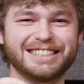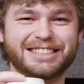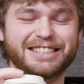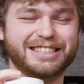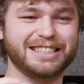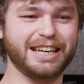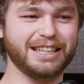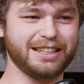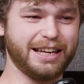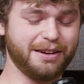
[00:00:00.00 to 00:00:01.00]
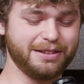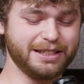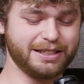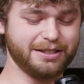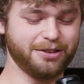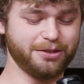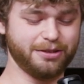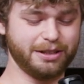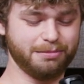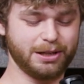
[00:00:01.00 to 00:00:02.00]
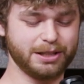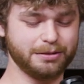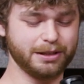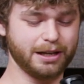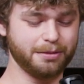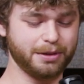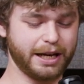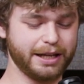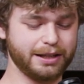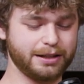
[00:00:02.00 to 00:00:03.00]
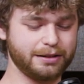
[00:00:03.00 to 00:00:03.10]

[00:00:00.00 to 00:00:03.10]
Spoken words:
just heaven is so impossible to comprehend,